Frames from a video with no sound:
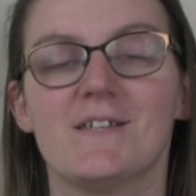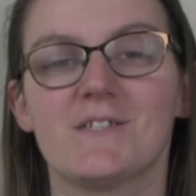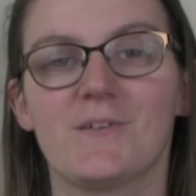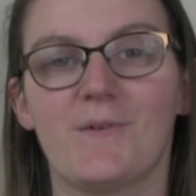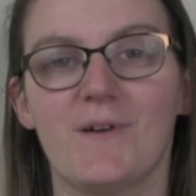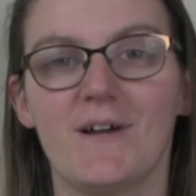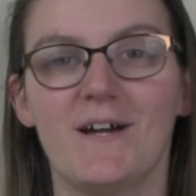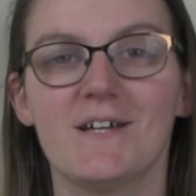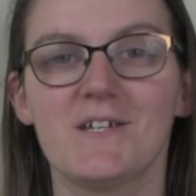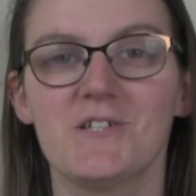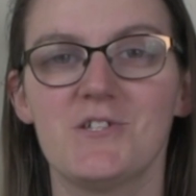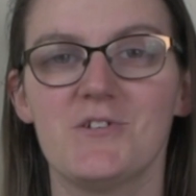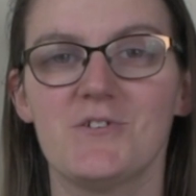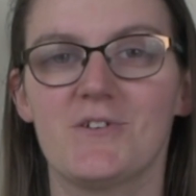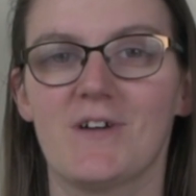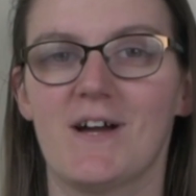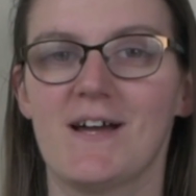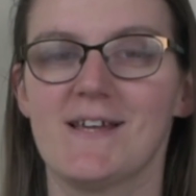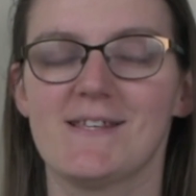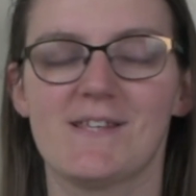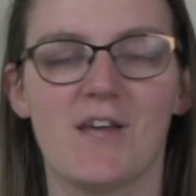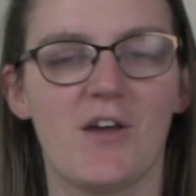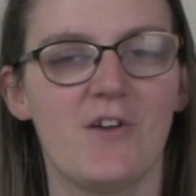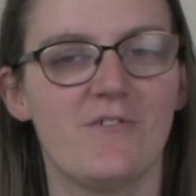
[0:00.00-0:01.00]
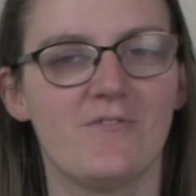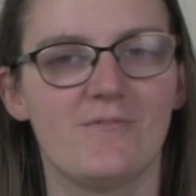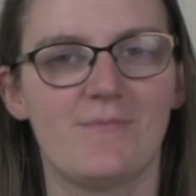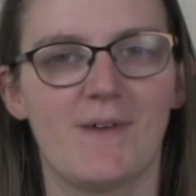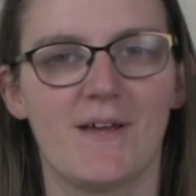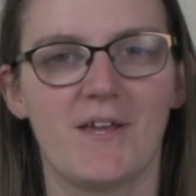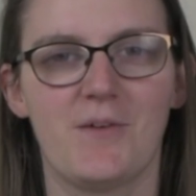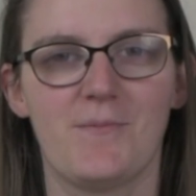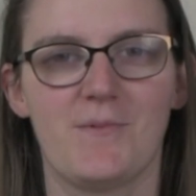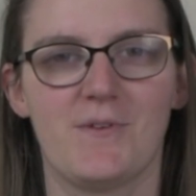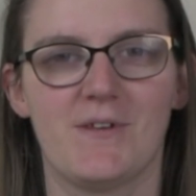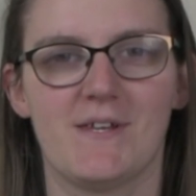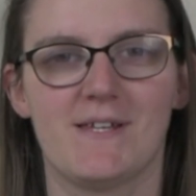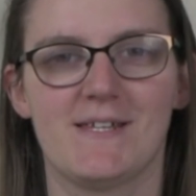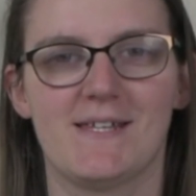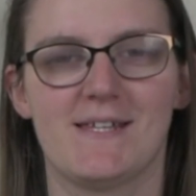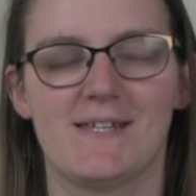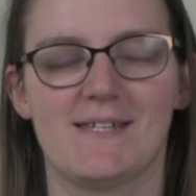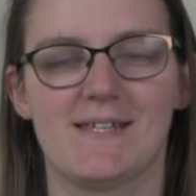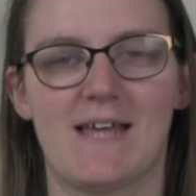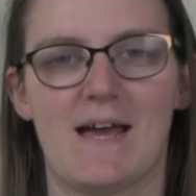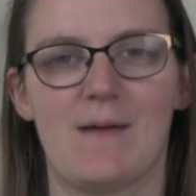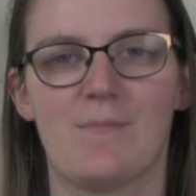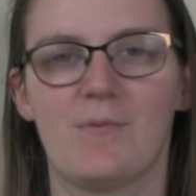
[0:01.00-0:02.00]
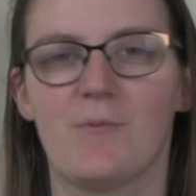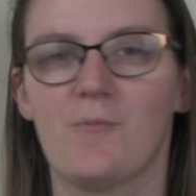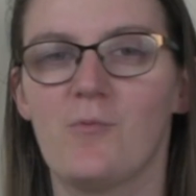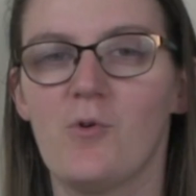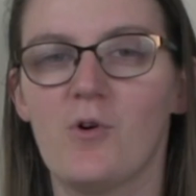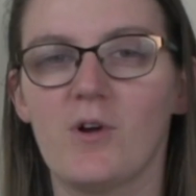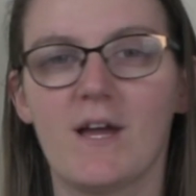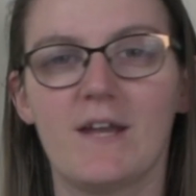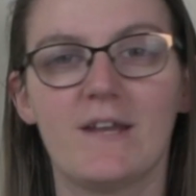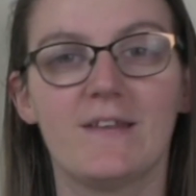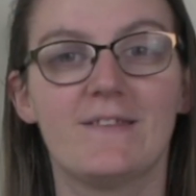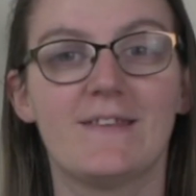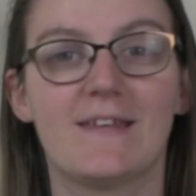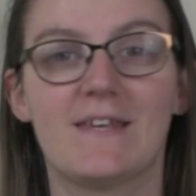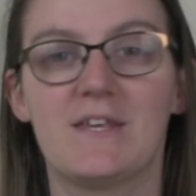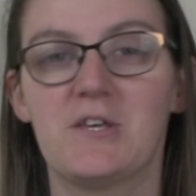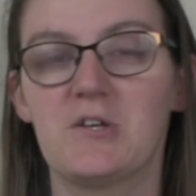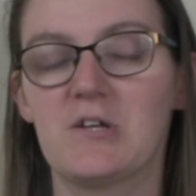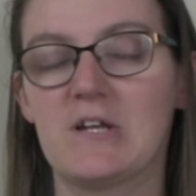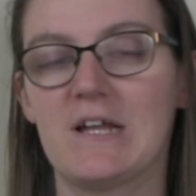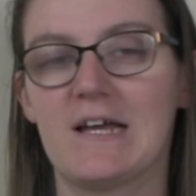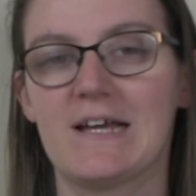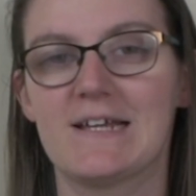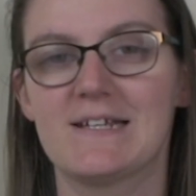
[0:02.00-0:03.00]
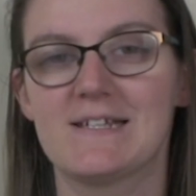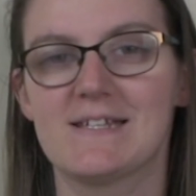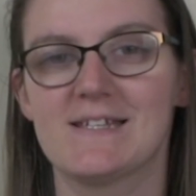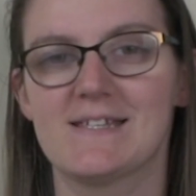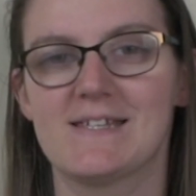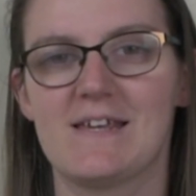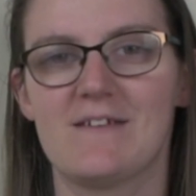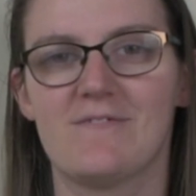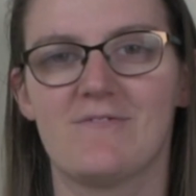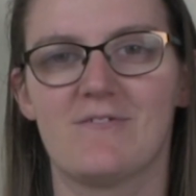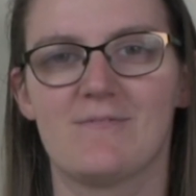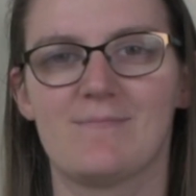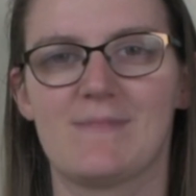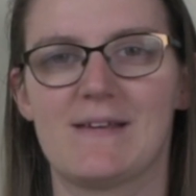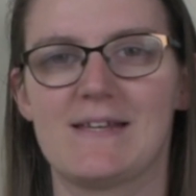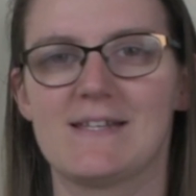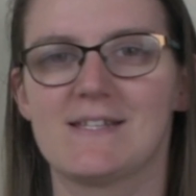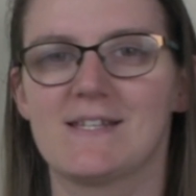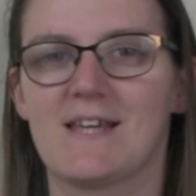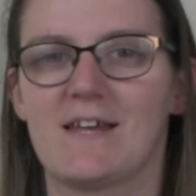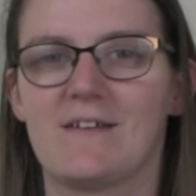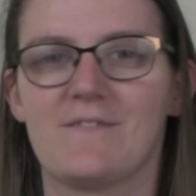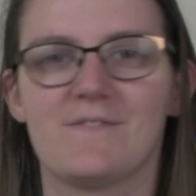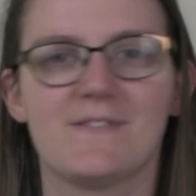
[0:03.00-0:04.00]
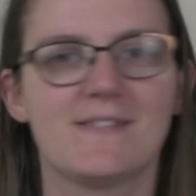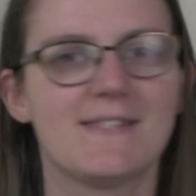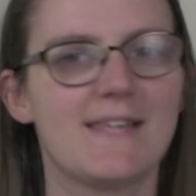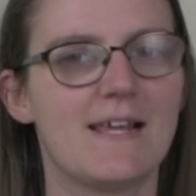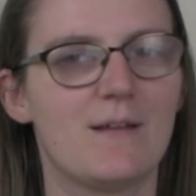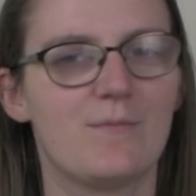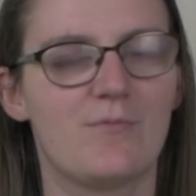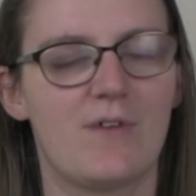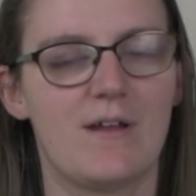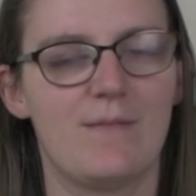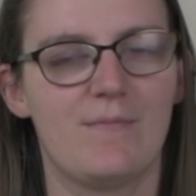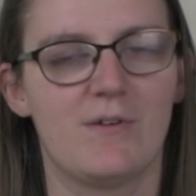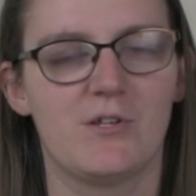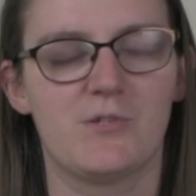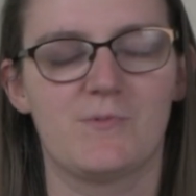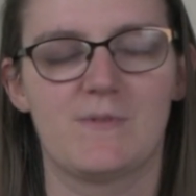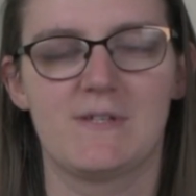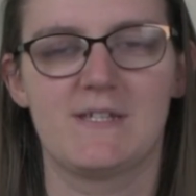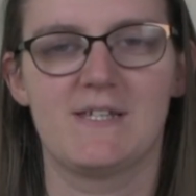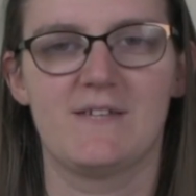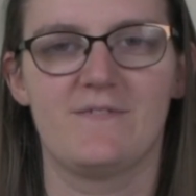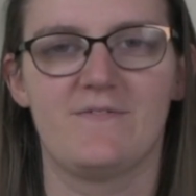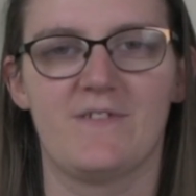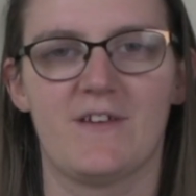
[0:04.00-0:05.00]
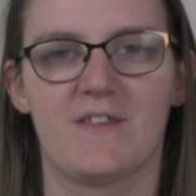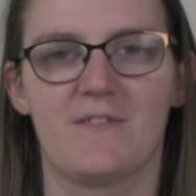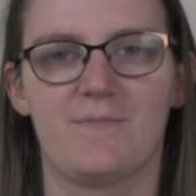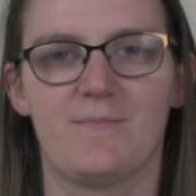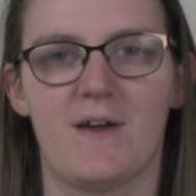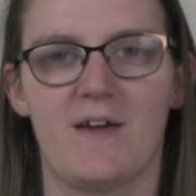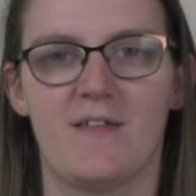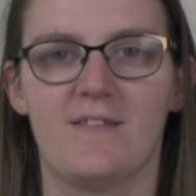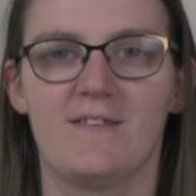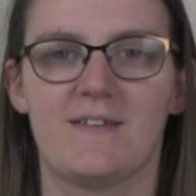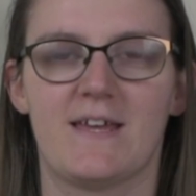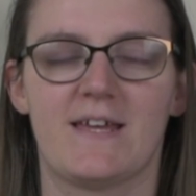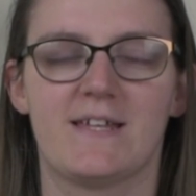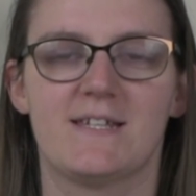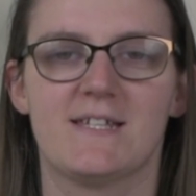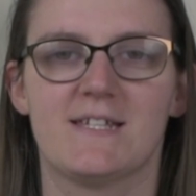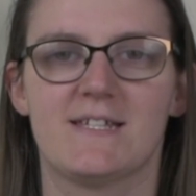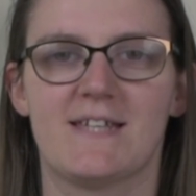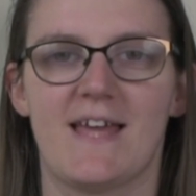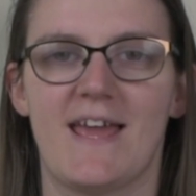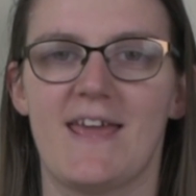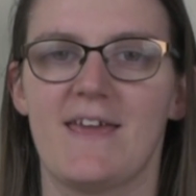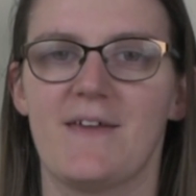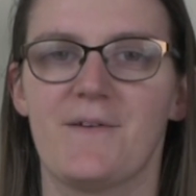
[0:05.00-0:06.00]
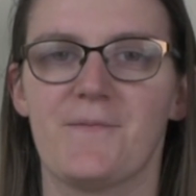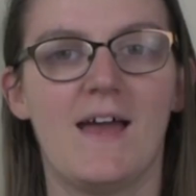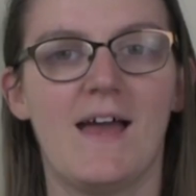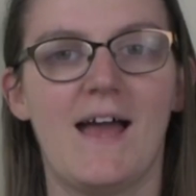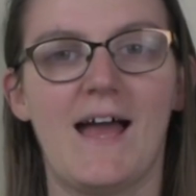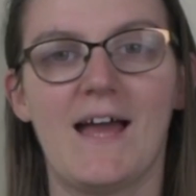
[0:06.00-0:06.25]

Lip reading: So I asked you guys over my community tab what kind of thing you'd like to see from me to kind of celebrate my 25th birthday today.